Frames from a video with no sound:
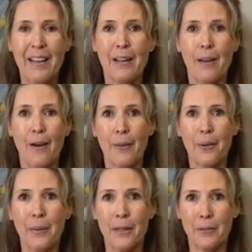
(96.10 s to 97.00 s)

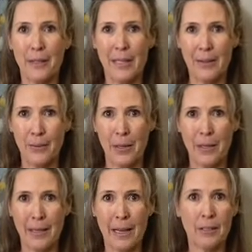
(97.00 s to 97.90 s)
color rendering
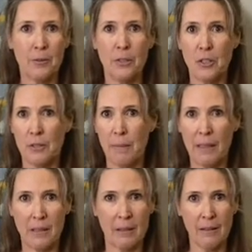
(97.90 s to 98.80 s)
index, which
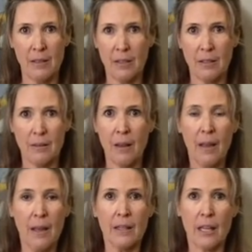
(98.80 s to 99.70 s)
basically just
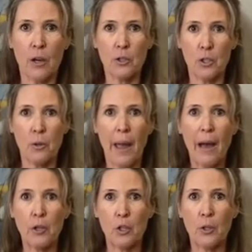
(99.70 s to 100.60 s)
tells you
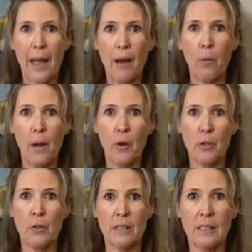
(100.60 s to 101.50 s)
how well
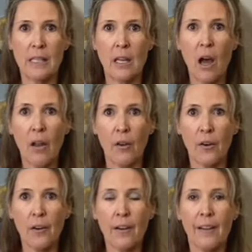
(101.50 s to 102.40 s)
you can see
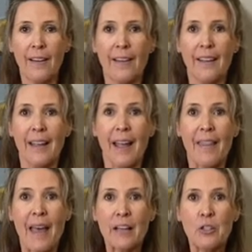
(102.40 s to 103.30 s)
color,
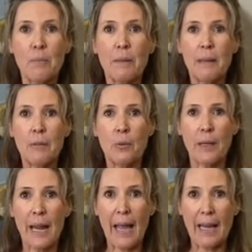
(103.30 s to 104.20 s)
and that should be
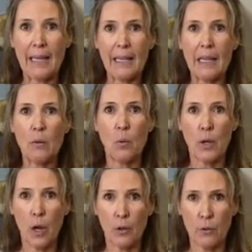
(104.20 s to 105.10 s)
between an 80 and
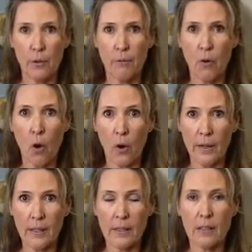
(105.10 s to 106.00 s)
100 for
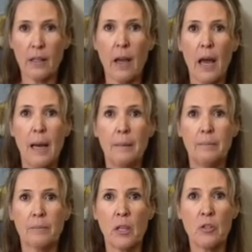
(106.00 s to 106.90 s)
artists.
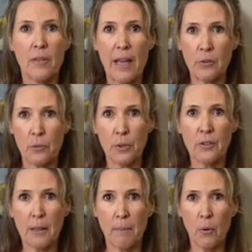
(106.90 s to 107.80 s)
So that's real
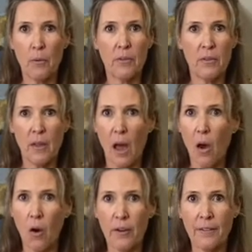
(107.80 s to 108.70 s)
simple, not
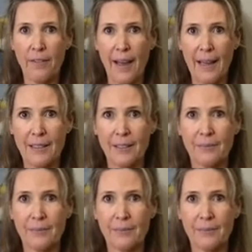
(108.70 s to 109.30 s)
hard to find.